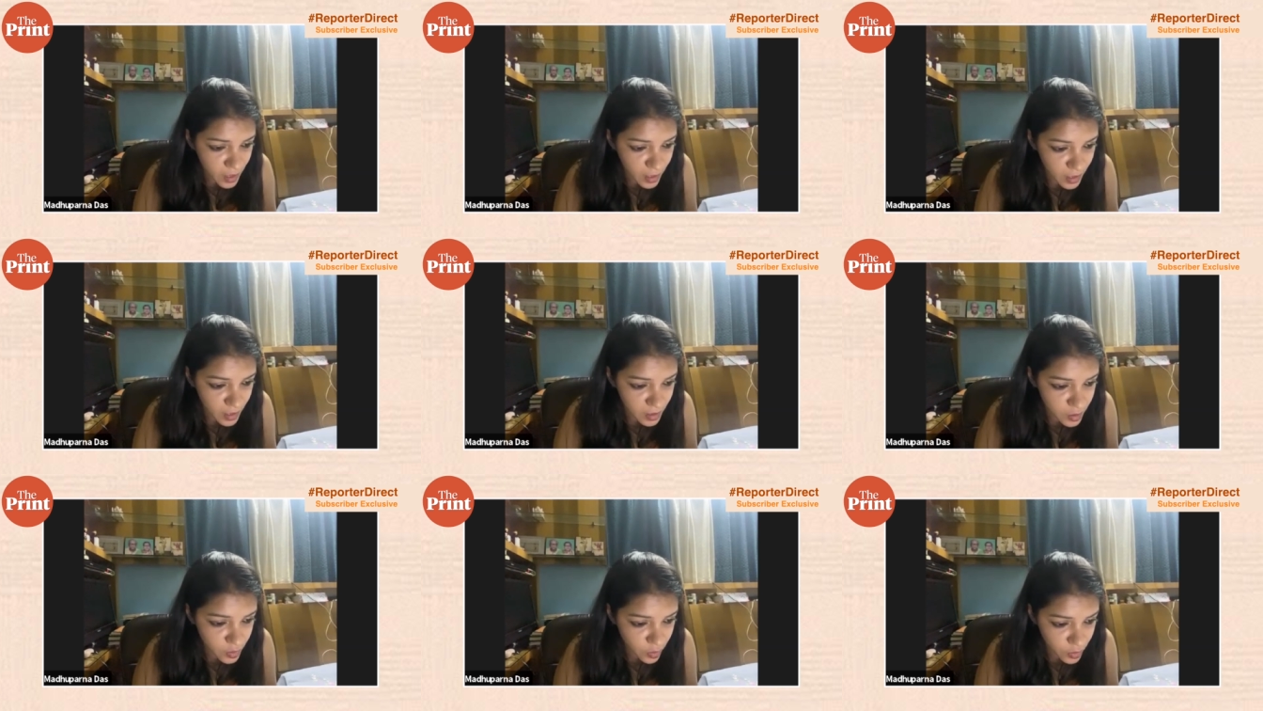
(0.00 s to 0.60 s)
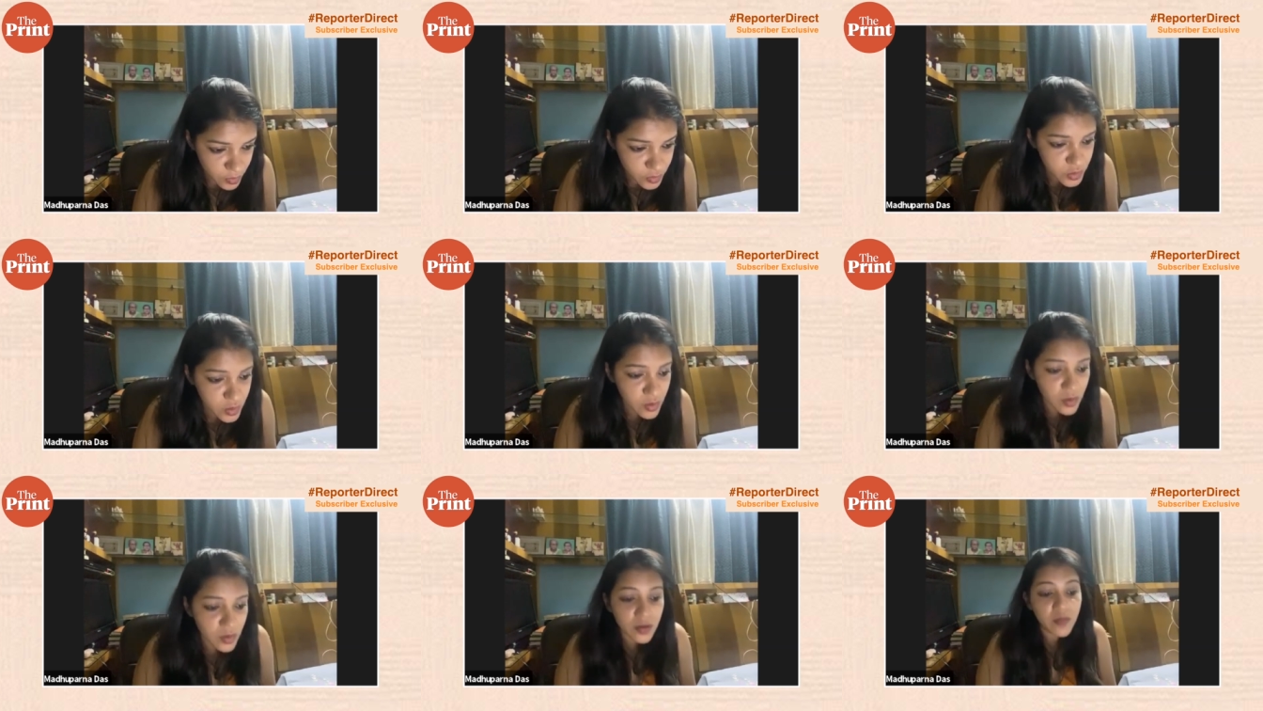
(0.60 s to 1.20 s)
and
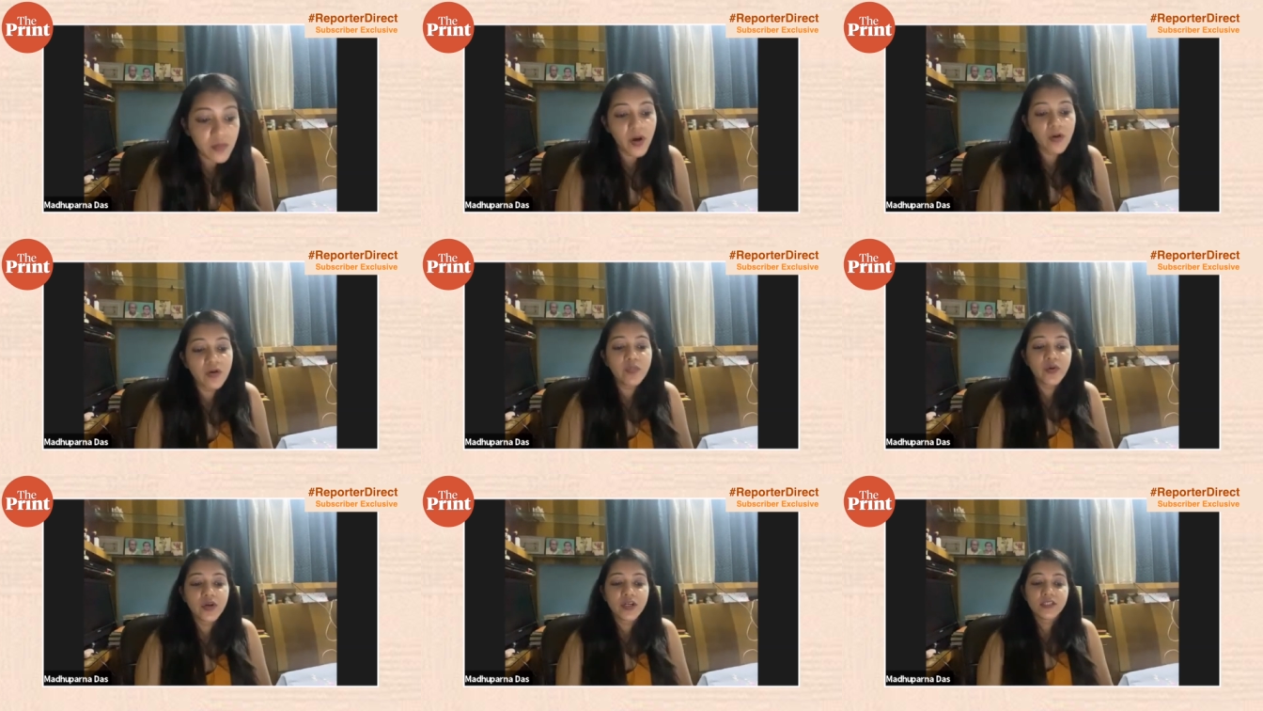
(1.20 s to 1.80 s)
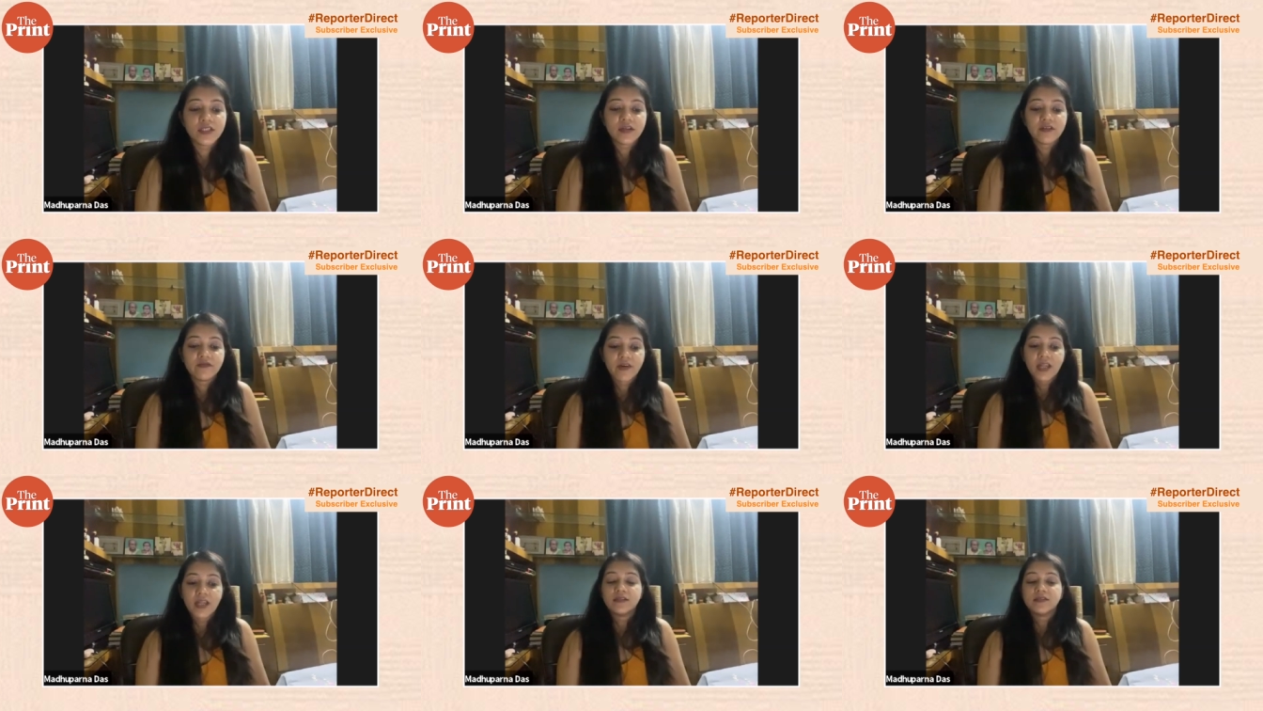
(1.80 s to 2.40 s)
also about political
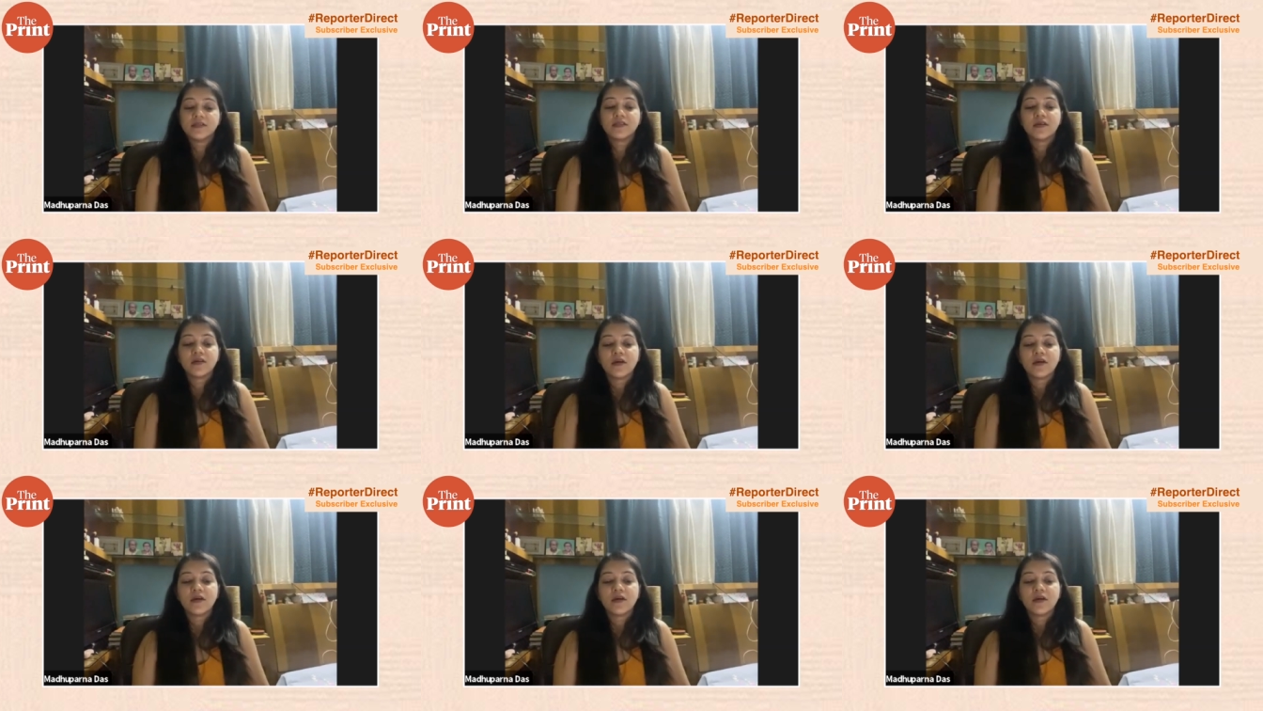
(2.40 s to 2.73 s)
violence.